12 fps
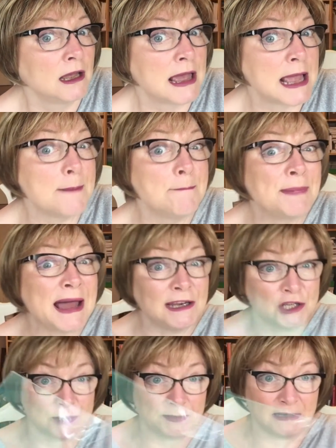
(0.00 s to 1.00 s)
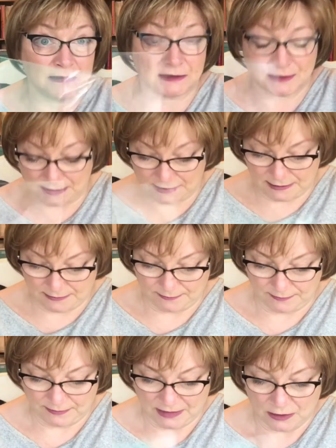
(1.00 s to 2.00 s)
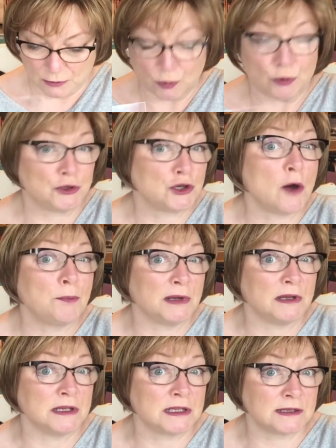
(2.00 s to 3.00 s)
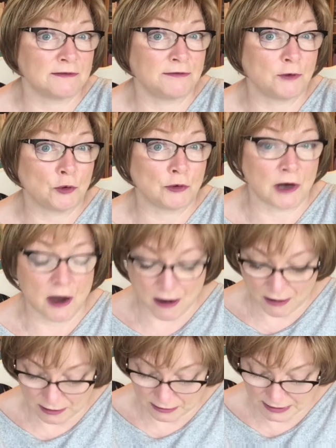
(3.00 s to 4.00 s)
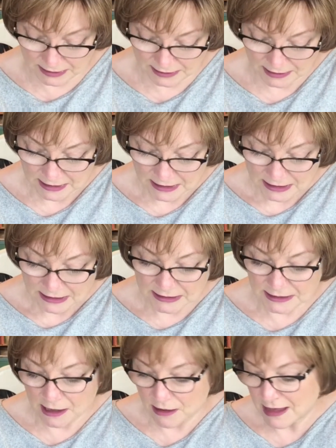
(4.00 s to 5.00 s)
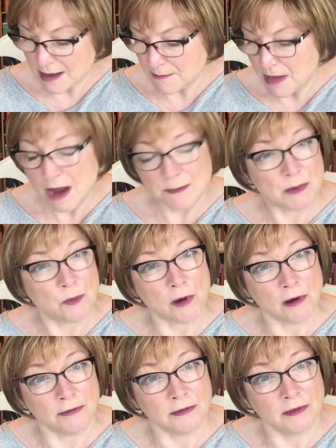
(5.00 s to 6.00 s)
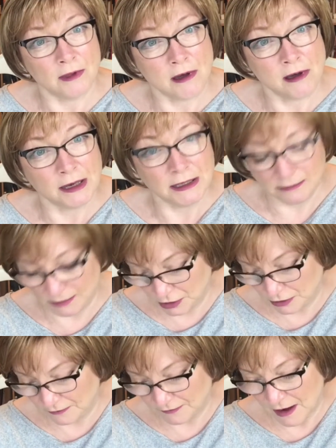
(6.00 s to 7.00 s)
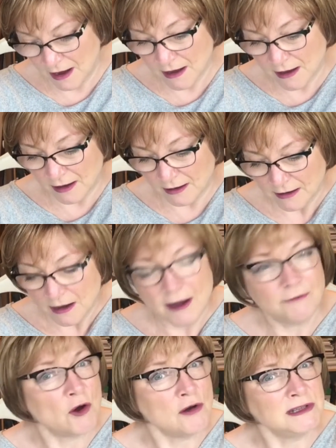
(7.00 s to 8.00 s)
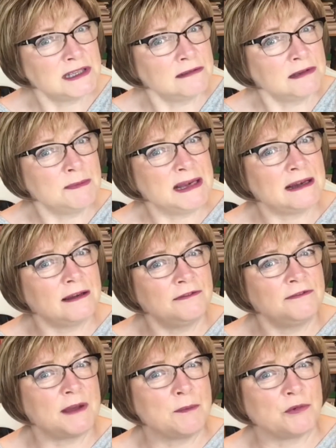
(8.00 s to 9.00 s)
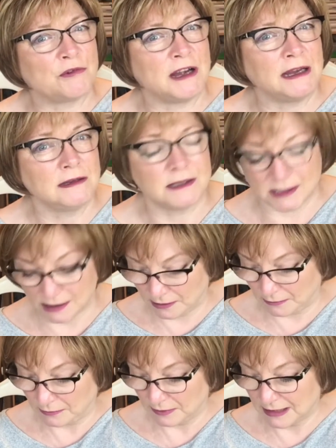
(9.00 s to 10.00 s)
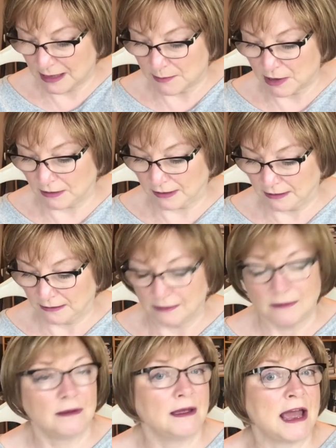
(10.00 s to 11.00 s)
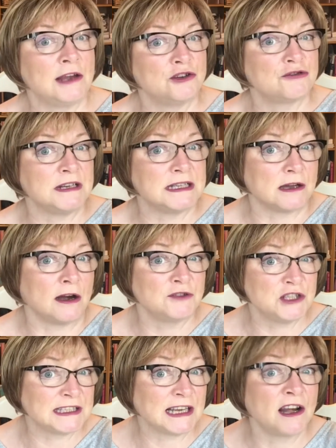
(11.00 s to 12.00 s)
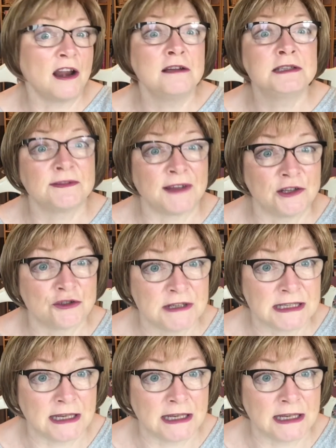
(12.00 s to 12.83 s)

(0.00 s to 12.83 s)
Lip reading: embellishments or toppers for cards. So that might be one that I do for her. I've got until the middle of February to get my entries off. She's had loads of entries in